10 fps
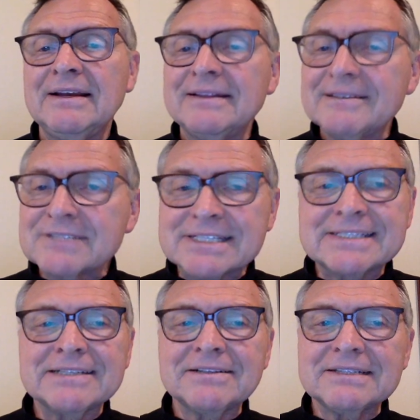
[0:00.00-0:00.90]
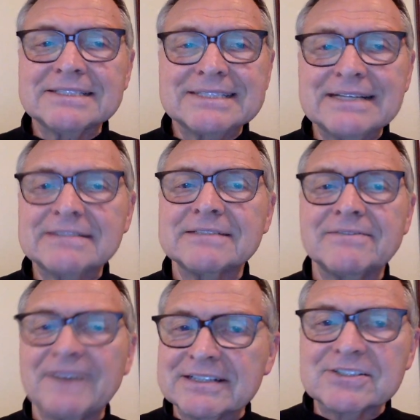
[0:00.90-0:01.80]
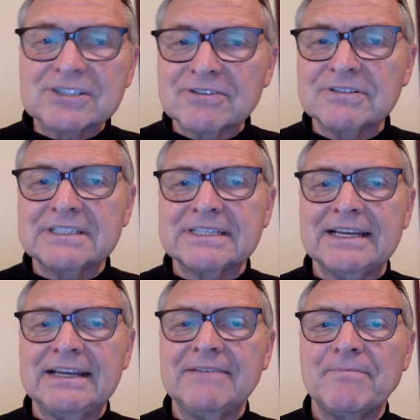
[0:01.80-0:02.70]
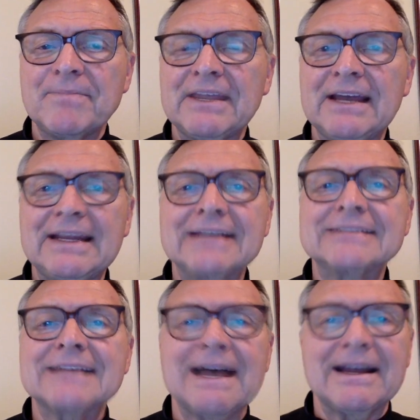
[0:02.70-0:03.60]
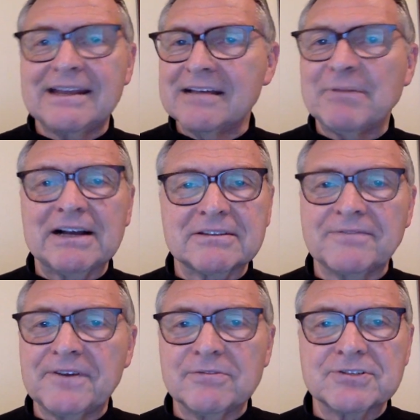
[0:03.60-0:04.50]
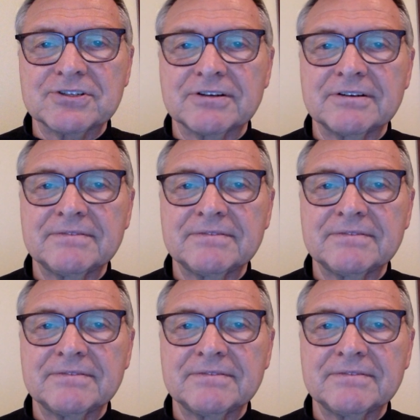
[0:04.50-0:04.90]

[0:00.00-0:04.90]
there's still a sense of uncertainty and anxiety about the future.